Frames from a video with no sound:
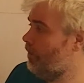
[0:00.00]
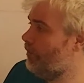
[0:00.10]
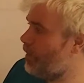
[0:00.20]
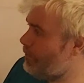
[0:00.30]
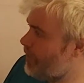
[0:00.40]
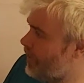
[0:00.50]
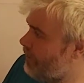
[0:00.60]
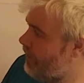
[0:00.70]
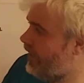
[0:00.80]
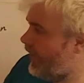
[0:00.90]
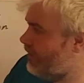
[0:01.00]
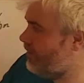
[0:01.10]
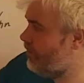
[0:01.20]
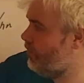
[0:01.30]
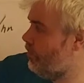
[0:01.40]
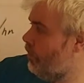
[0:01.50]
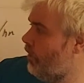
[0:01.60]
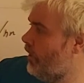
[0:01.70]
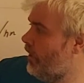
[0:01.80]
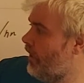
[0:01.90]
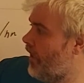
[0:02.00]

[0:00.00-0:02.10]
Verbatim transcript: Maybe they forget to